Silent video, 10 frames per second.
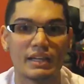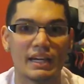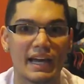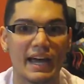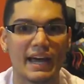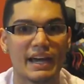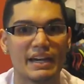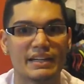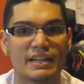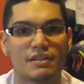
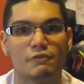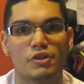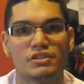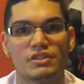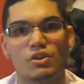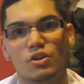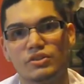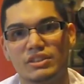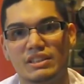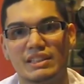And it converts it all
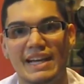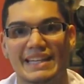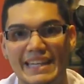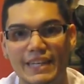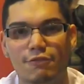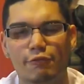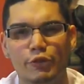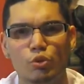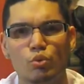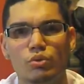to Nike
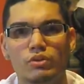Fuel.